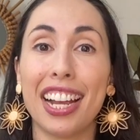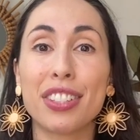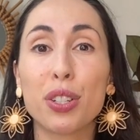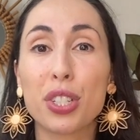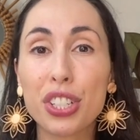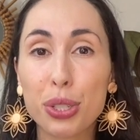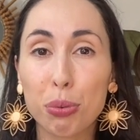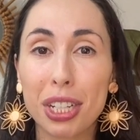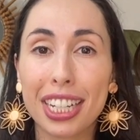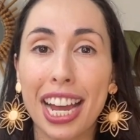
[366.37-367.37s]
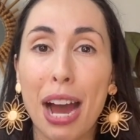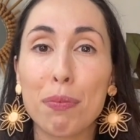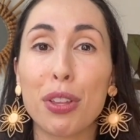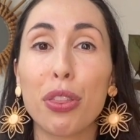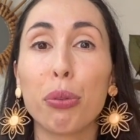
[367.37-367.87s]
And so just to recap,
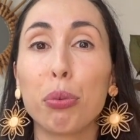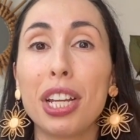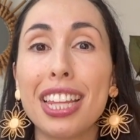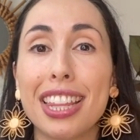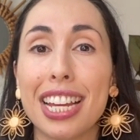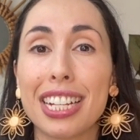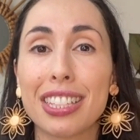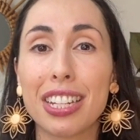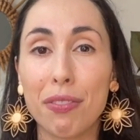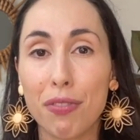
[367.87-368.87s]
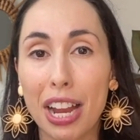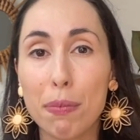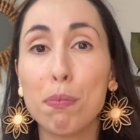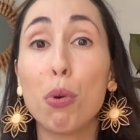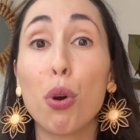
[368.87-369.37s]
the three things to invite
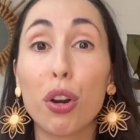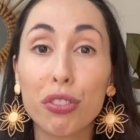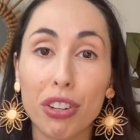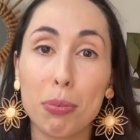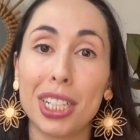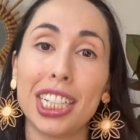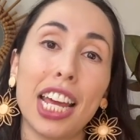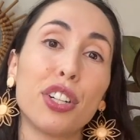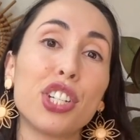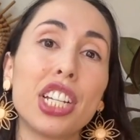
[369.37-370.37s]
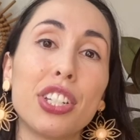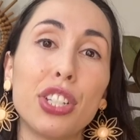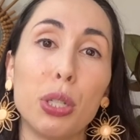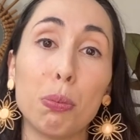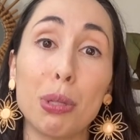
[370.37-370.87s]
more feminine energy into
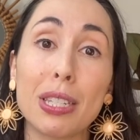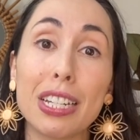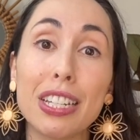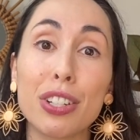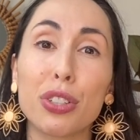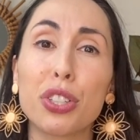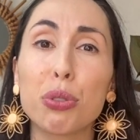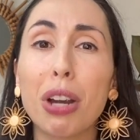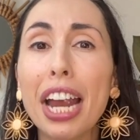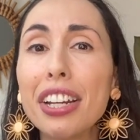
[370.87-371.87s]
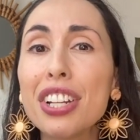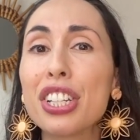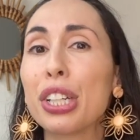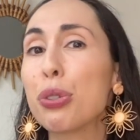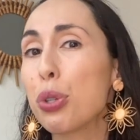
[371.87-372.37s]
your business are to try not to
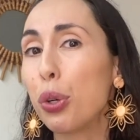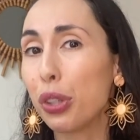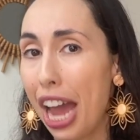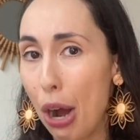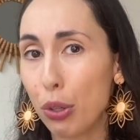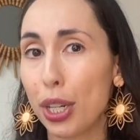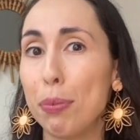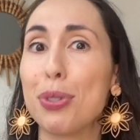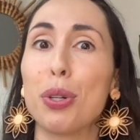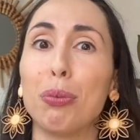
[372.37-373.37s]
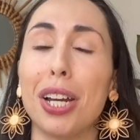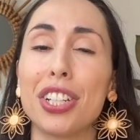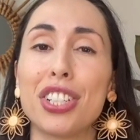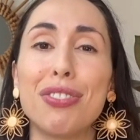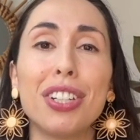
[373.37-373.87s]
control the outcome so
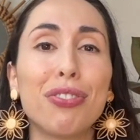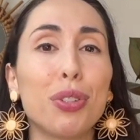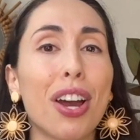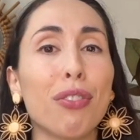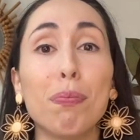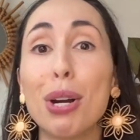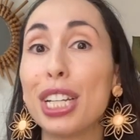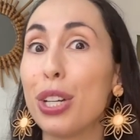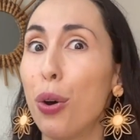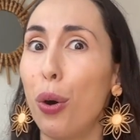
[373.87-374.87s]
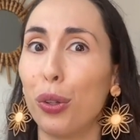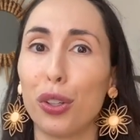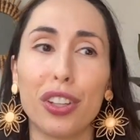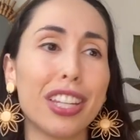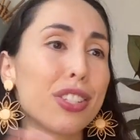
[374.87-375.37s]
much. Even if you have a money goal
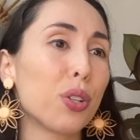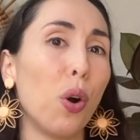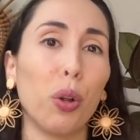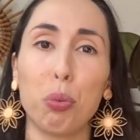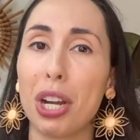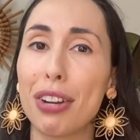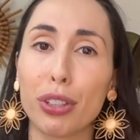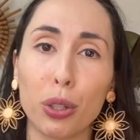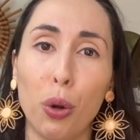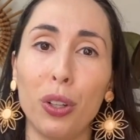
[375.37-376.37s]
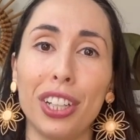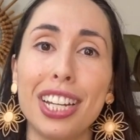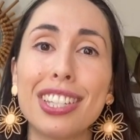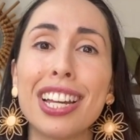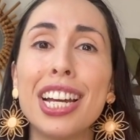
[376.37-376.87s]
or this goal or whatever goal it
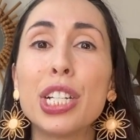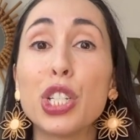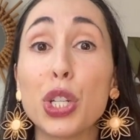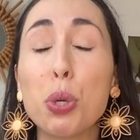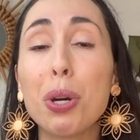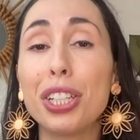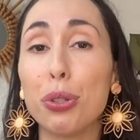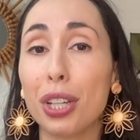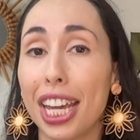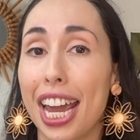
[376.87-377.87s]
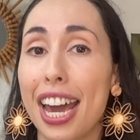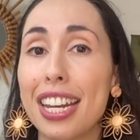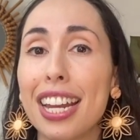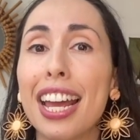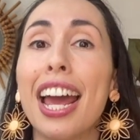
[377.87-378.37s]
is, do what you
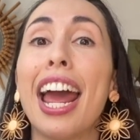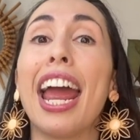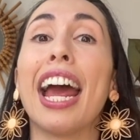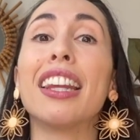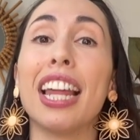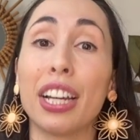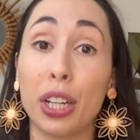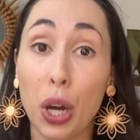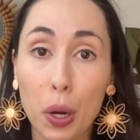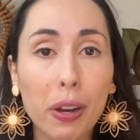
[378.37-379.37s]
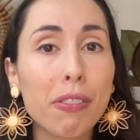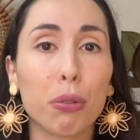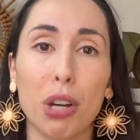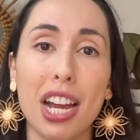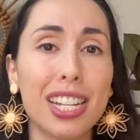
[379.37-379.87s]
can and let go of the
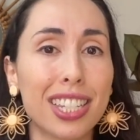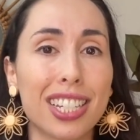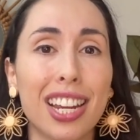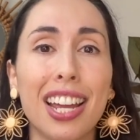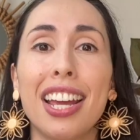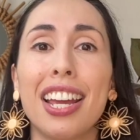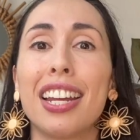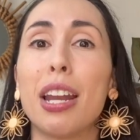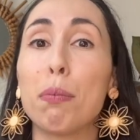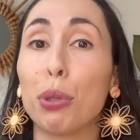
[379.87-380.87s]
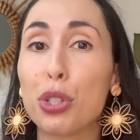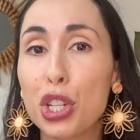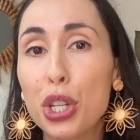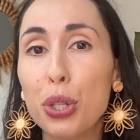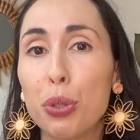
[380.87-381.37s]
rest. Number
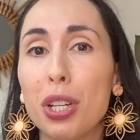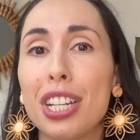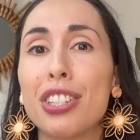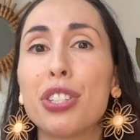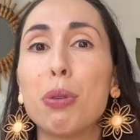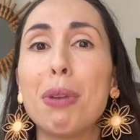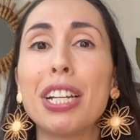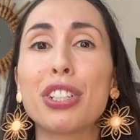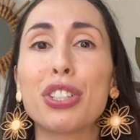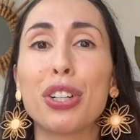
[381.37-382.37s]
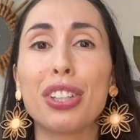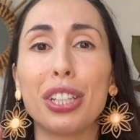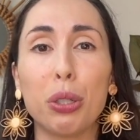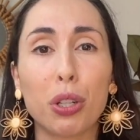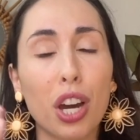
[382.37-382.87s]
two is to make sure that
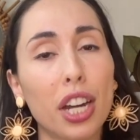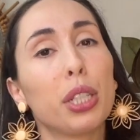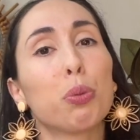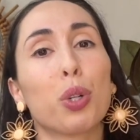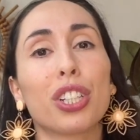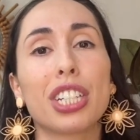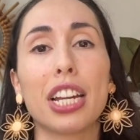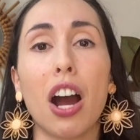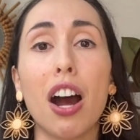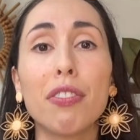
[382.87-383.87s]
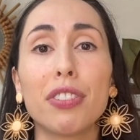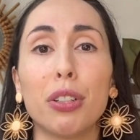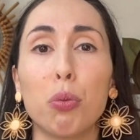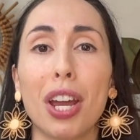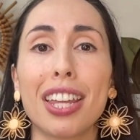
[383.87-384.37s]
you cut your workday off in a
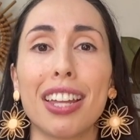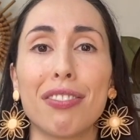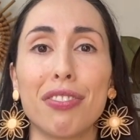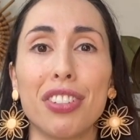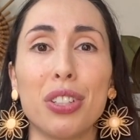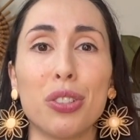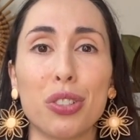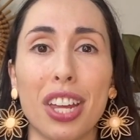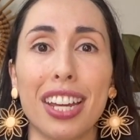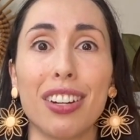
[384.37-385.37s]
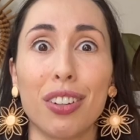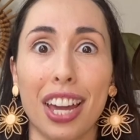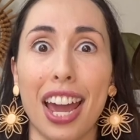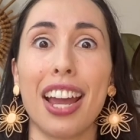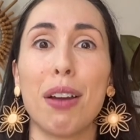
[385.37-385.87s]
way that feels like,
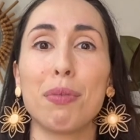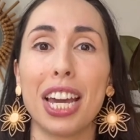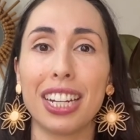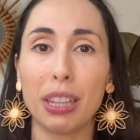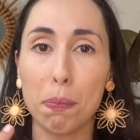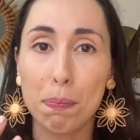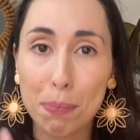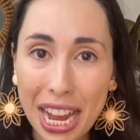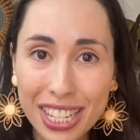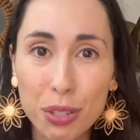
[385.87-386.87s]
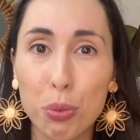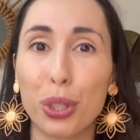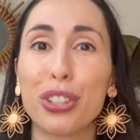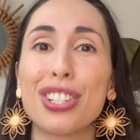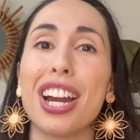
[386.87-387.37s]
okay, I'm getting the best
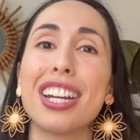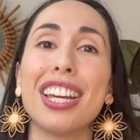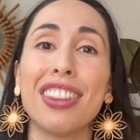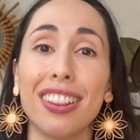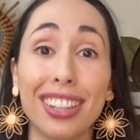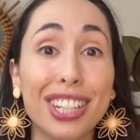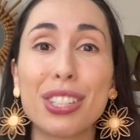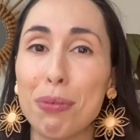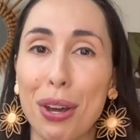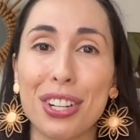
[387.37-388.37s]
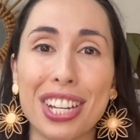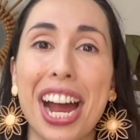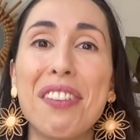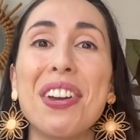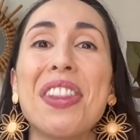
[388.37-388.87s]
work done in the least amount of
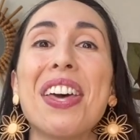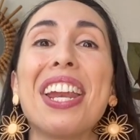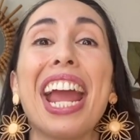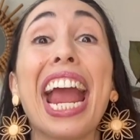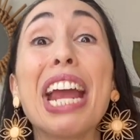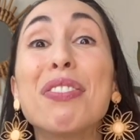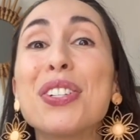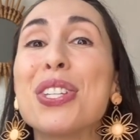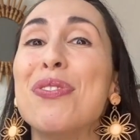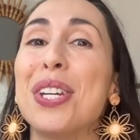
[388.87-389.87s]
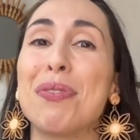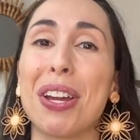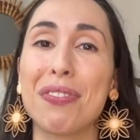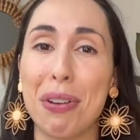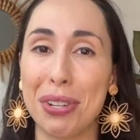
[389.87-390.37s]
time and then able to be in
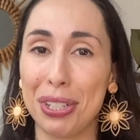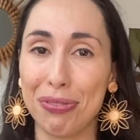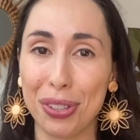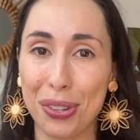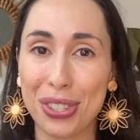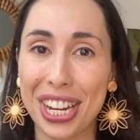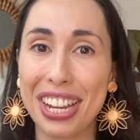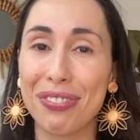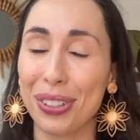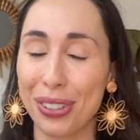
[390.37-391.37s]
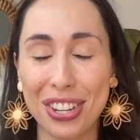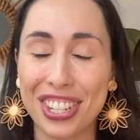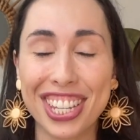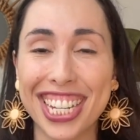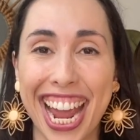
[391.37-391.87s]
my feminine flow state for the rest
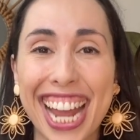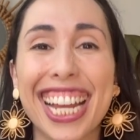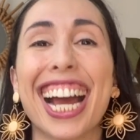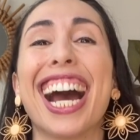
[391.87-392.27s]
of the day.